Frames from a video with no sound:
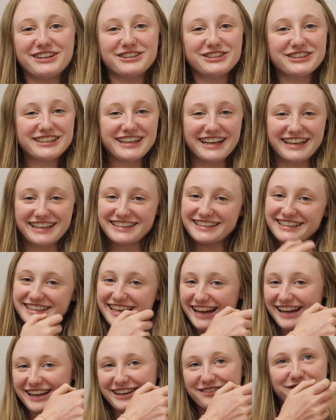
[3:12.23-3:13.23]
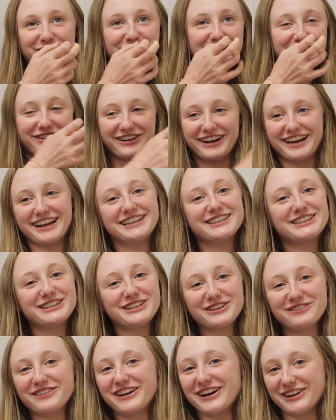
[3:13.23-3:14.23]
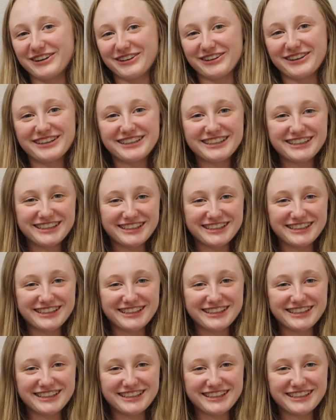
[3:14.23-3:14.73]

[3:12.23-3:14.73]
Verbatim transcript: and you just like take putting your hands in your mouth.